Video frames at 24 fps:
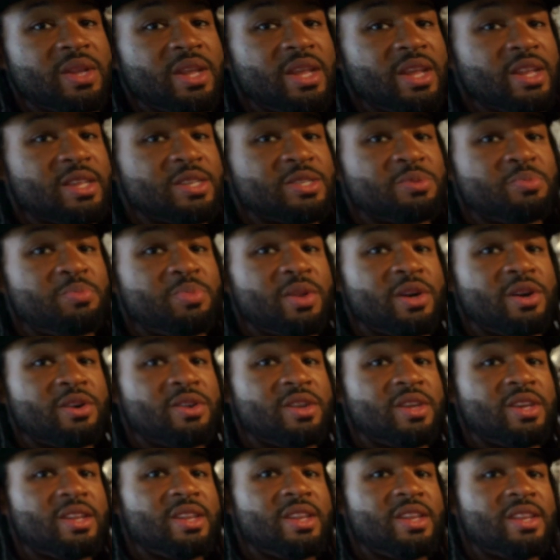had
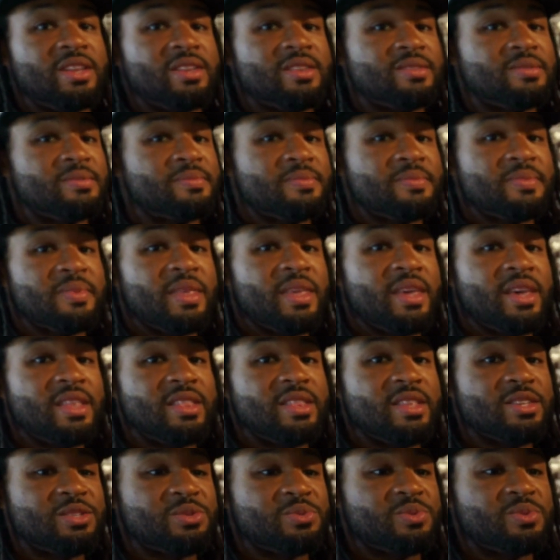exploded. It didn't.
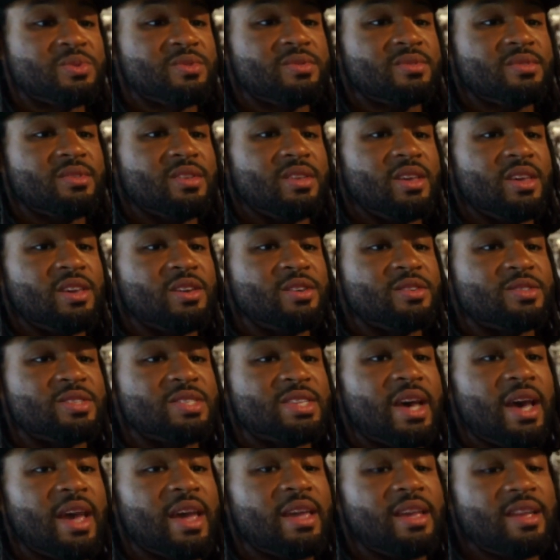This one held
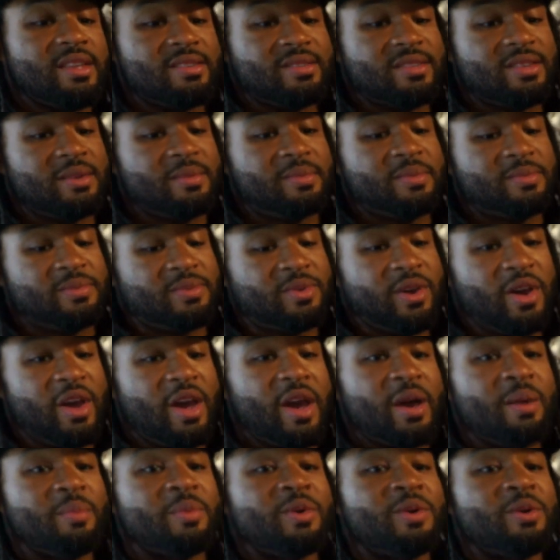tight. I don't know
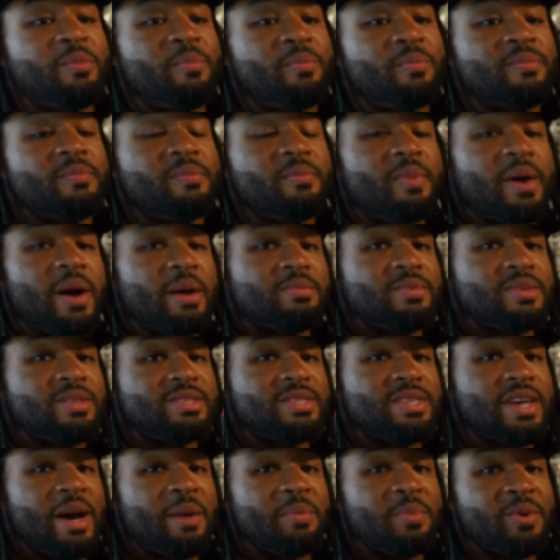how I'm gonna pop the
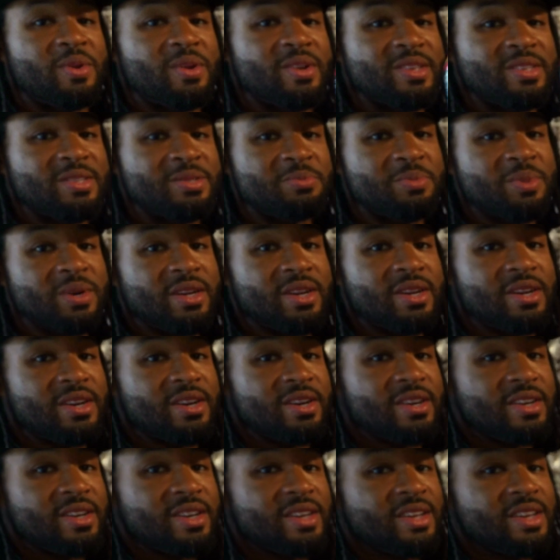top on this, but
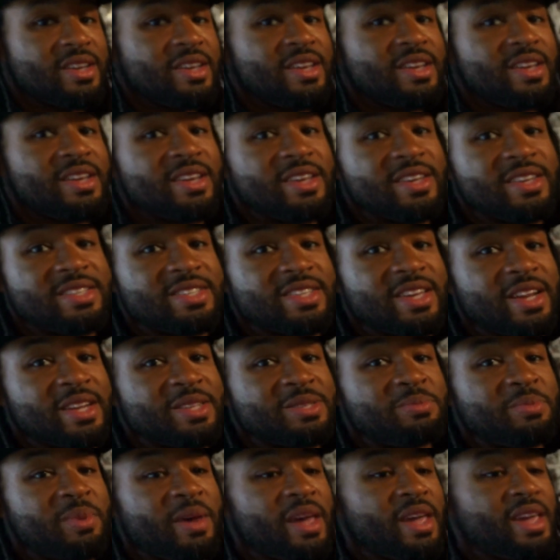uh, shout out
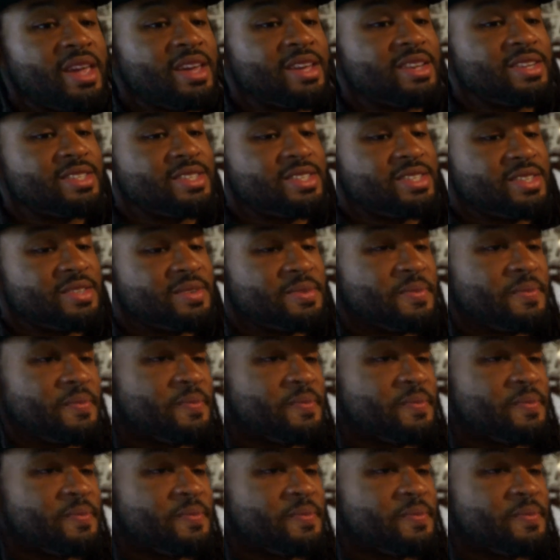to Bang Energy.